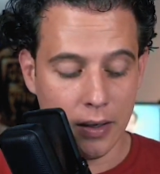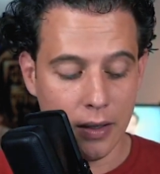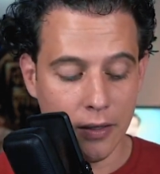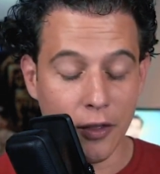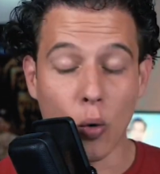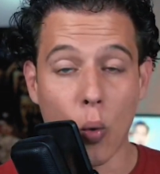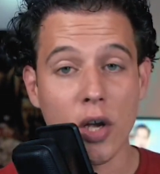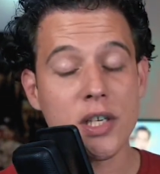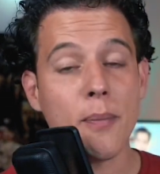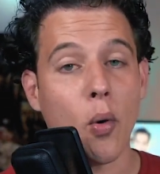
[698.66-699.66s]
there
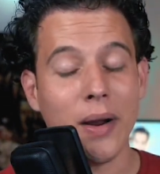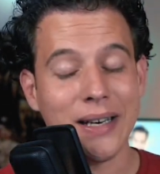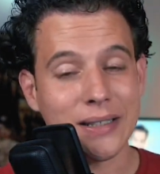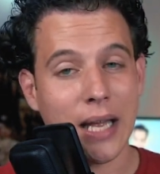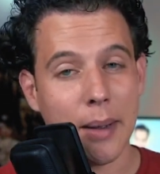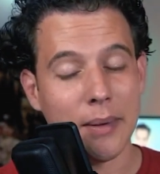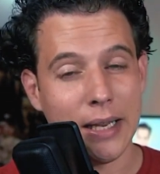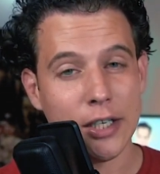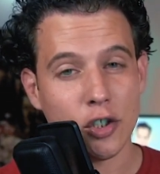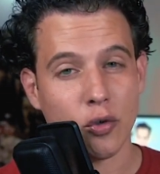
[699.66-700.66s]
was a point in time in
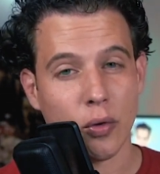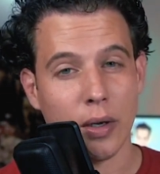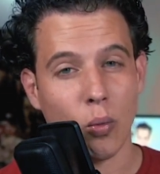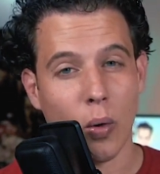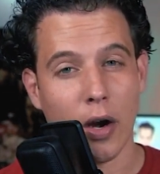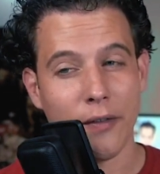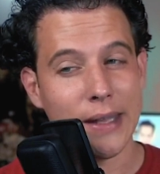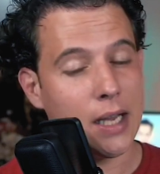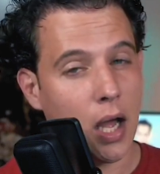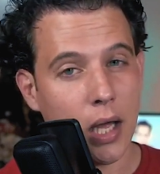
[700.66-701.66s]
history where the
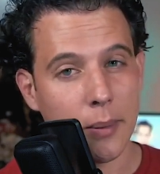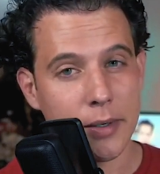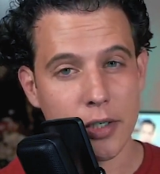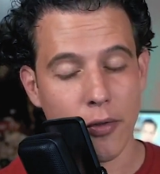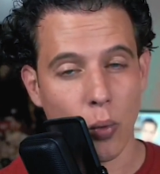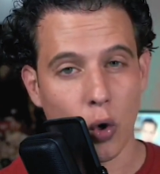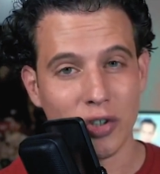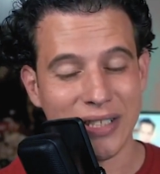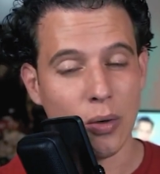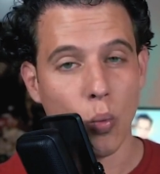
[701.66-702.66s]
economies of the
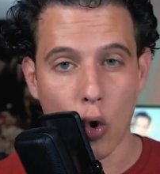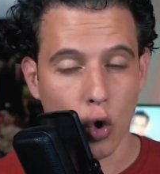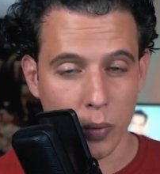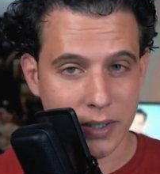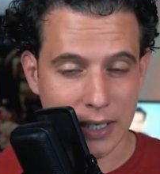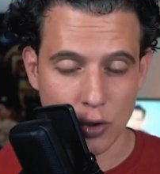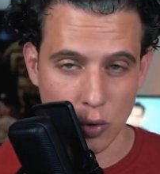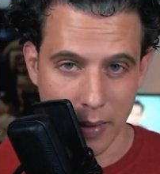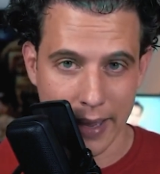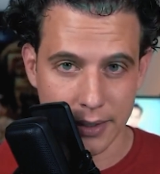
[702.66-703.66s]
world didn't work with
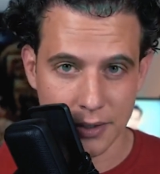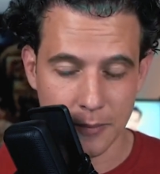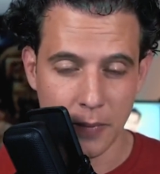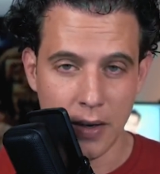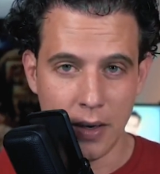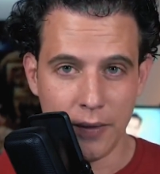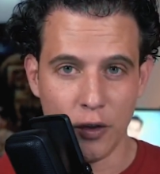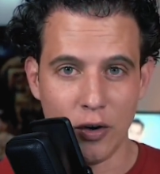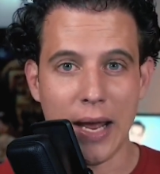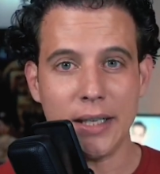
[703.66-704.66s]
central banks.
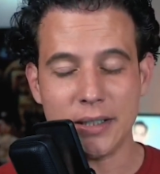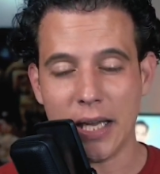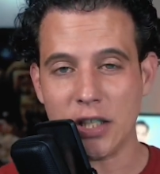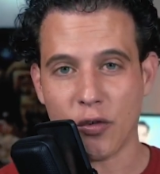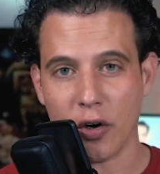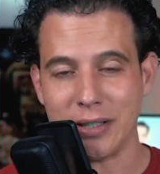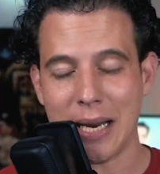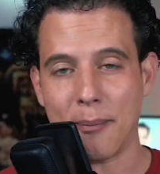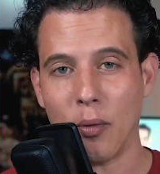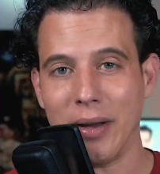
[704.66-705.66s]
The United States, for
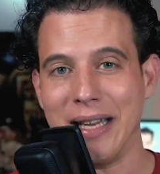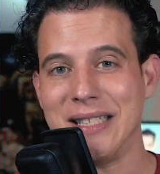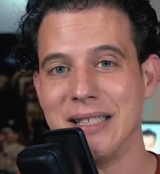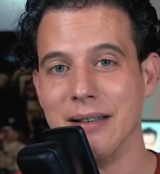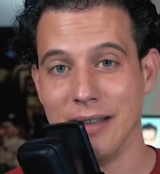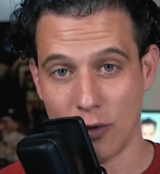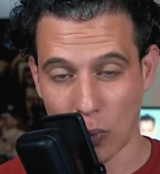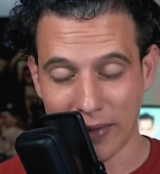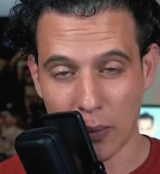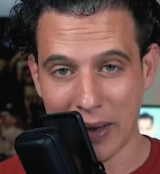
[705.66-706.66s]
example, is the
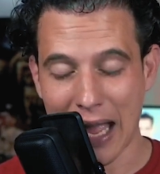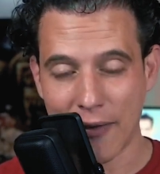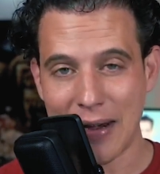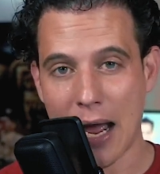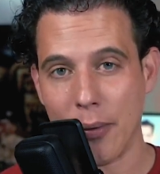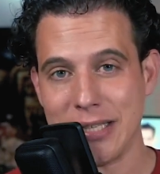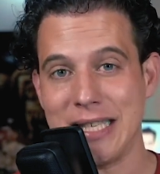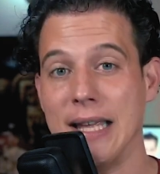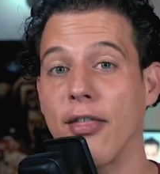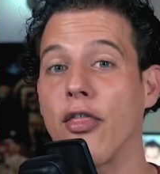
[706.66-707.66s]
one that we have now is
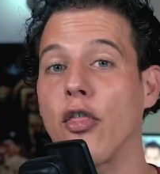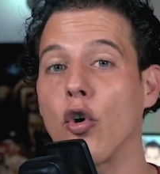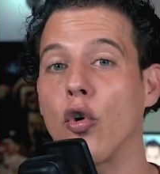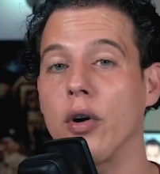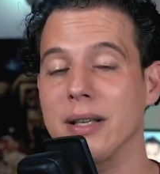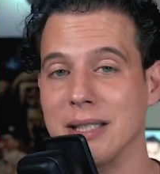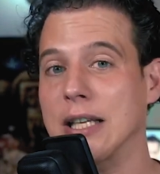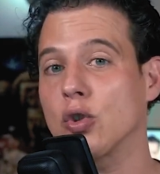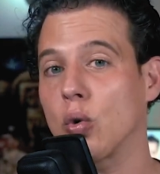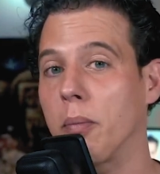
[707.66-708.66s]
the third
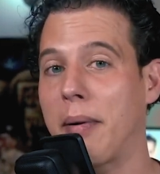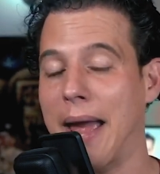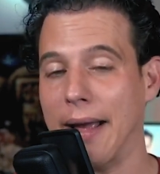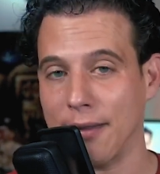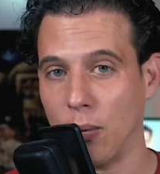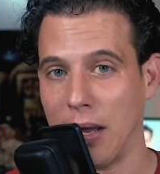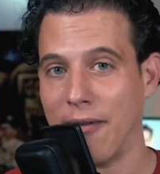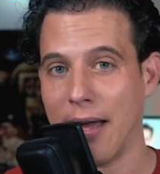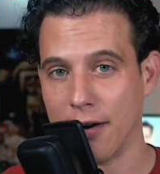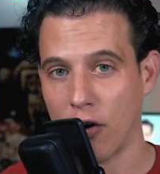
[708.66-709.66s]
central bank that we have
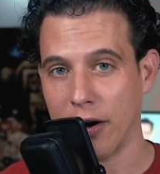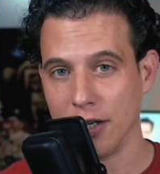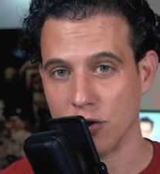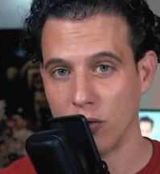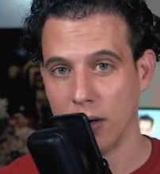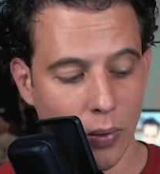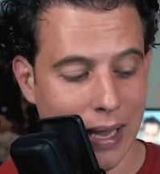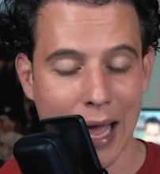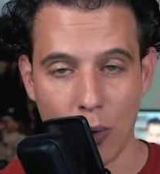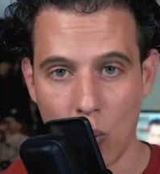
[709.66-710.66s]
had in our history. We
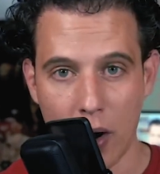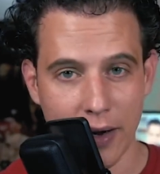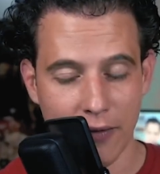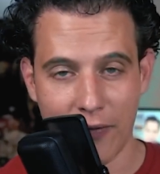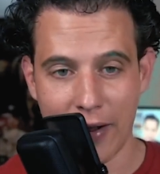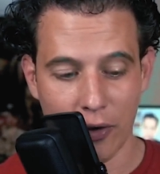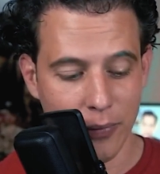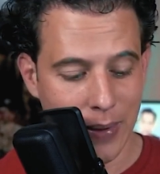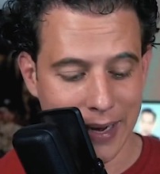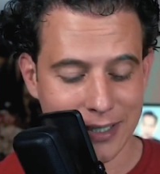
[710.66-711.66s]
had one, it failed.
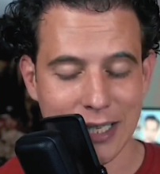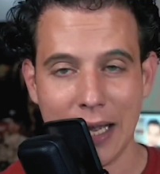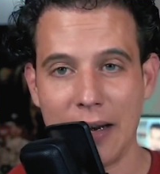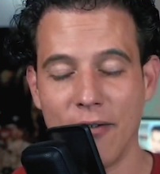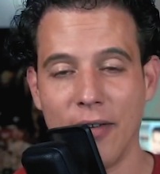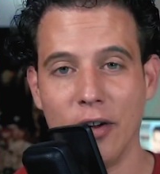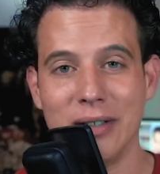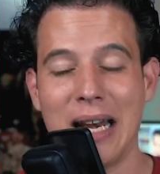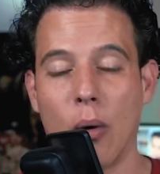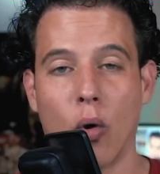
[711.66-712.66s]
We had a second, it failed.
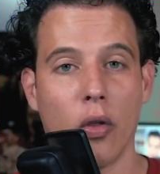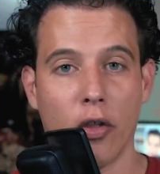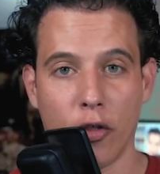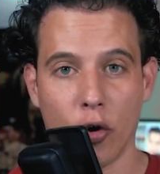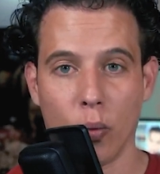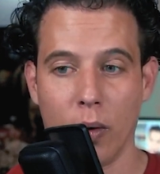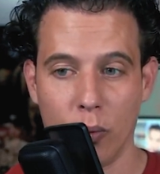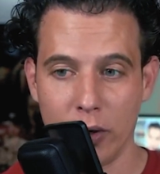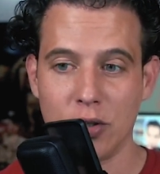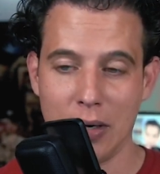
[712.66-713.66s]
And now we're on the third
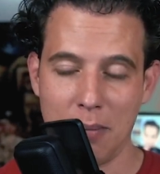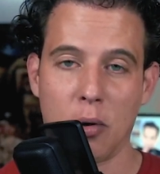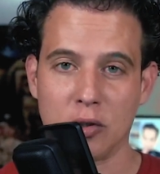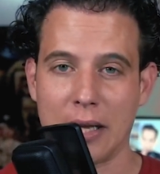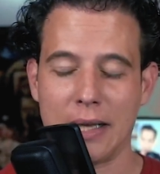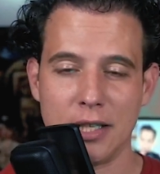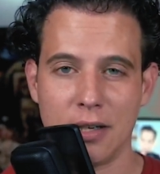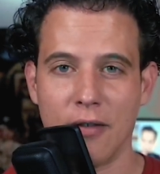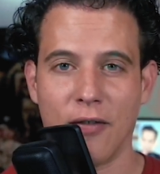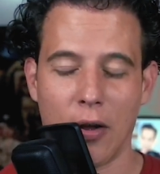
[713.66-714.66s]
one, which it most likely is
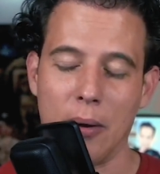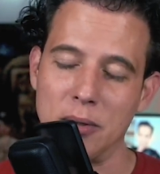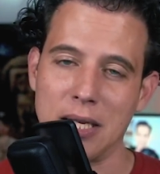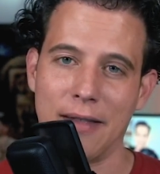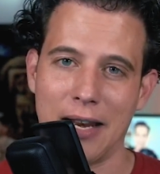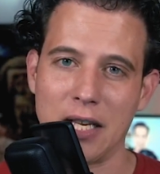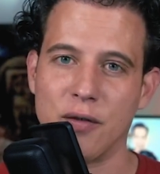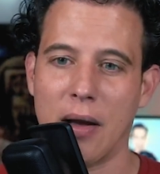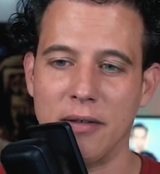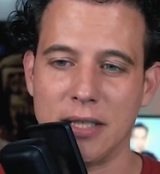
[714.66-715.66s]
going to fail, I would say, in the next
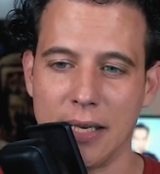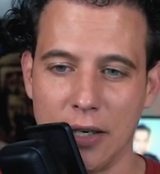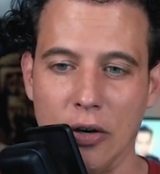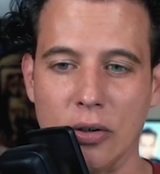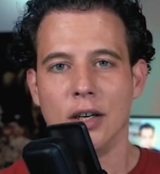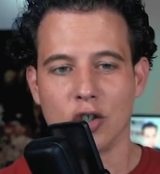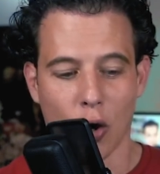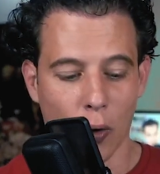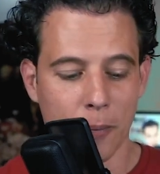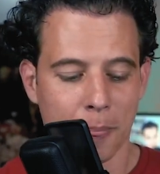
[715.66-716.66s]
5 to 10 years.
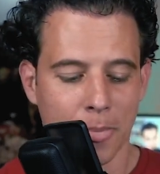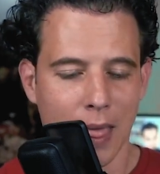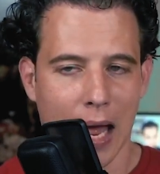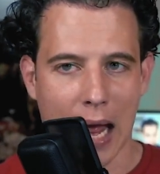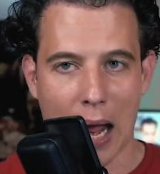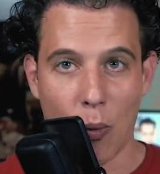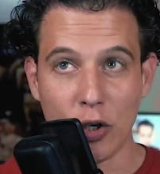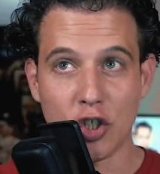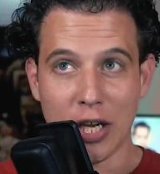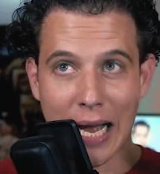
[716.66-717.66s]
So I
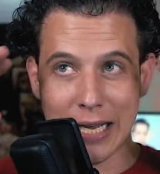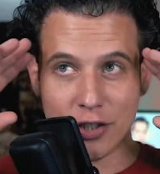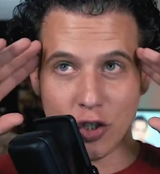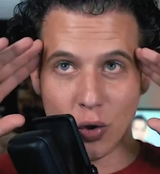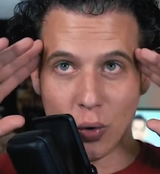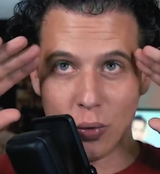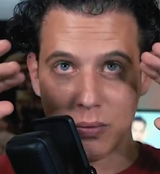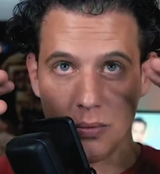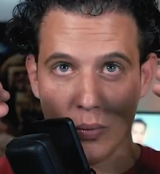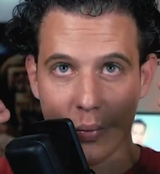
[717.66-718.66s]
want you guys
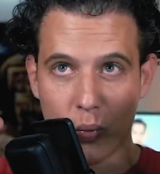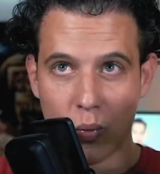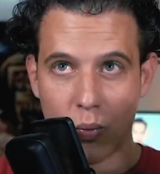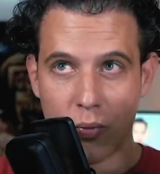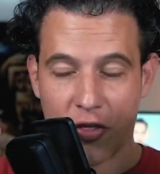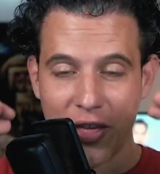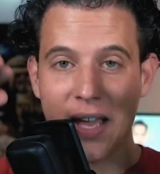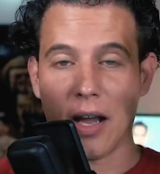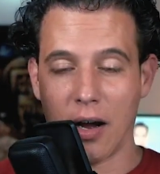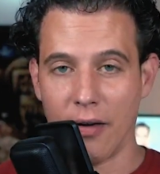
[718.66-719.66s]
to
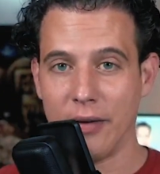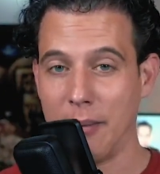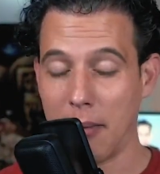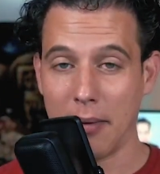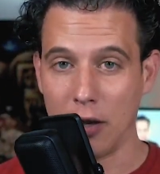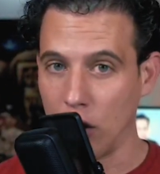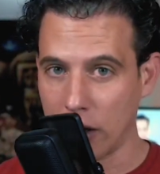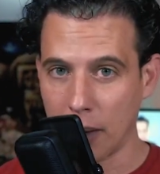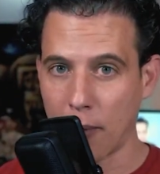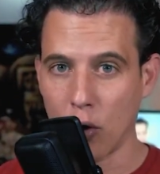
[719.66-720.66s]
think of, and maybe
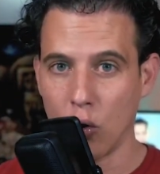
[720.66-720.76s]
look it up on